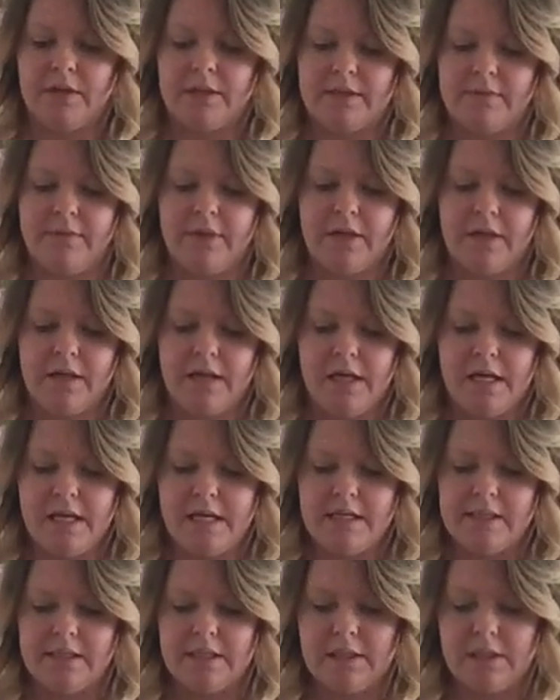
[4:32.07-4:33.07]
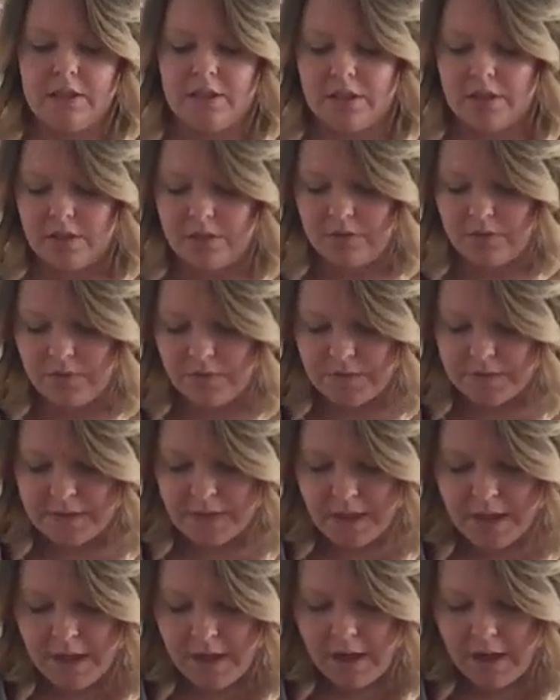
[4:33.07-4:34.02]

It's very easy to use.